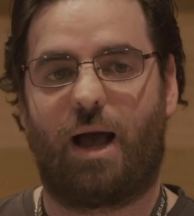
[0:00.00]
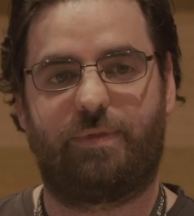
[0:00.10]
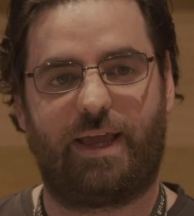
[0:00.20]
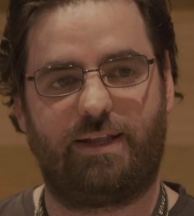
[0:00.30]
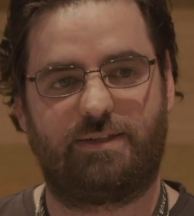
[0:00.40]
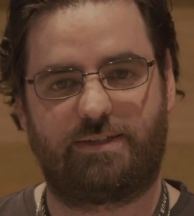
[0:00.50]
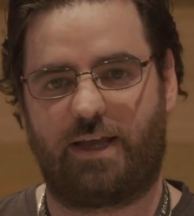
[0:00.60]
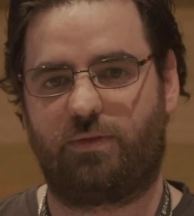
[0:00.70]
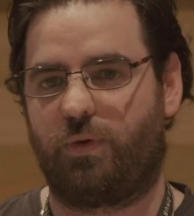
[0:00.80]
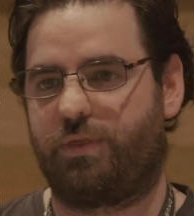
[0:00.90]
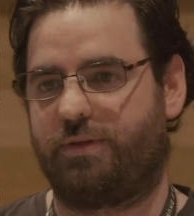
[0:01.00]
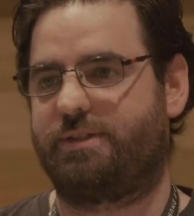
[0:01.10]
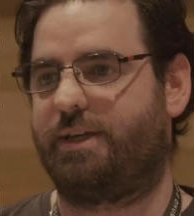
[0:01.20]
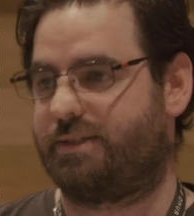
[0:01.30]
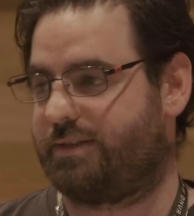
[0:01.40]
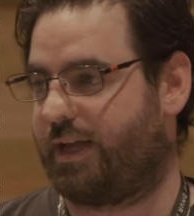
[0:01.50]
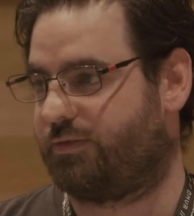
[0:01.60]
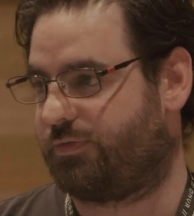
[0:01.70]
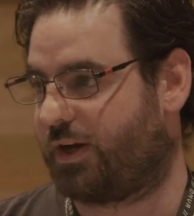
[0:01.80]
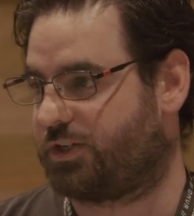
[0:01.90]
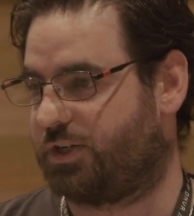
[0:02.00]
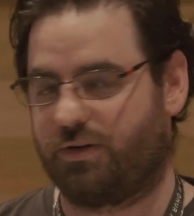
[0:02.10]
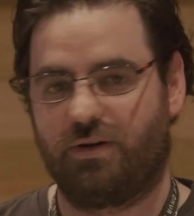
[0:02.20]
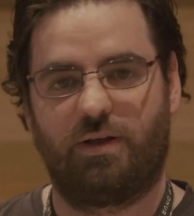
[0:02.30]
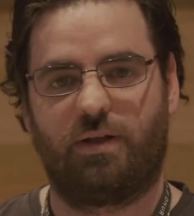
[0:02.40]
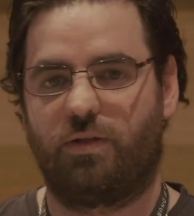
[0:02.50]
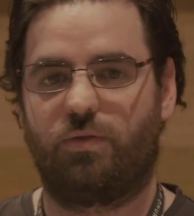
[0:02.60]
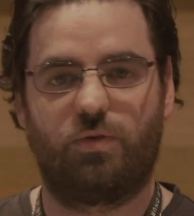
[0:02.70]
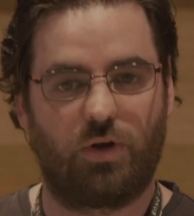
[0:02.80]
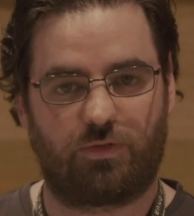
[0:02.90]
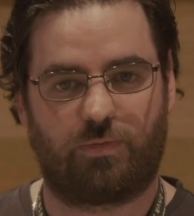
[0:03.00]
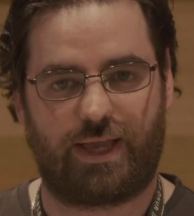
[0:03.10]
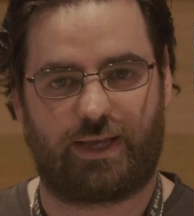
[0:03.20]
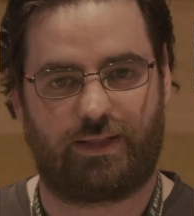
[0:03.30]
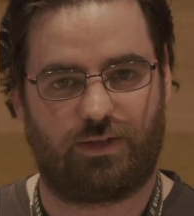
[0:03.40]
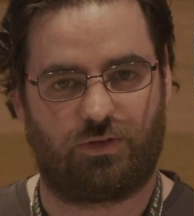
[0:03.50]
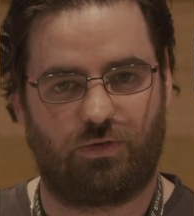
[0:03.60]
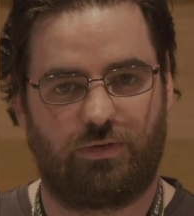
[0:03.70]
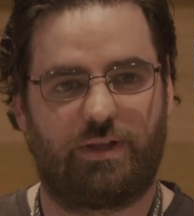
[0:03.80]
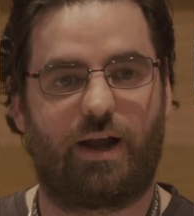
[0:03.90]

updating state with a set state function, do not make it into.